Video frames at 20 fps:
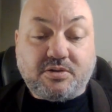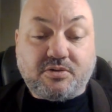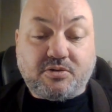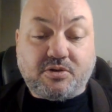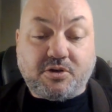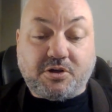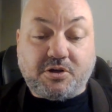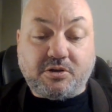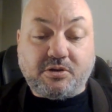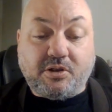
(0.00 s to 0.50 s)
the
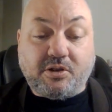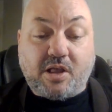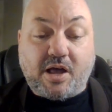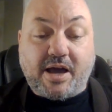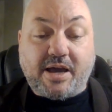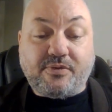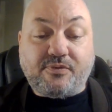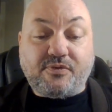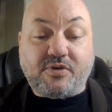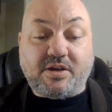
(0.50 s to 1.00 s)
good
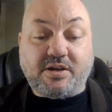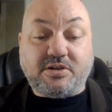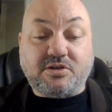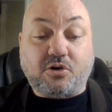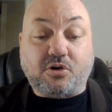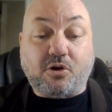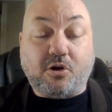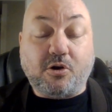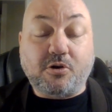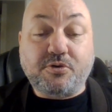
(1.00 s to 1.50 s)
life
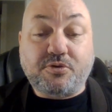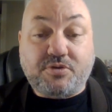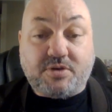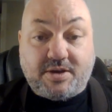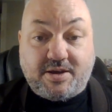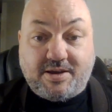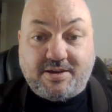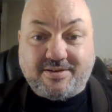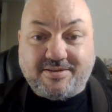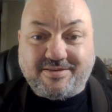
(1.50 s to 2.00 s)
is
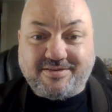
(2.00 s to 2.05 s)
earthy,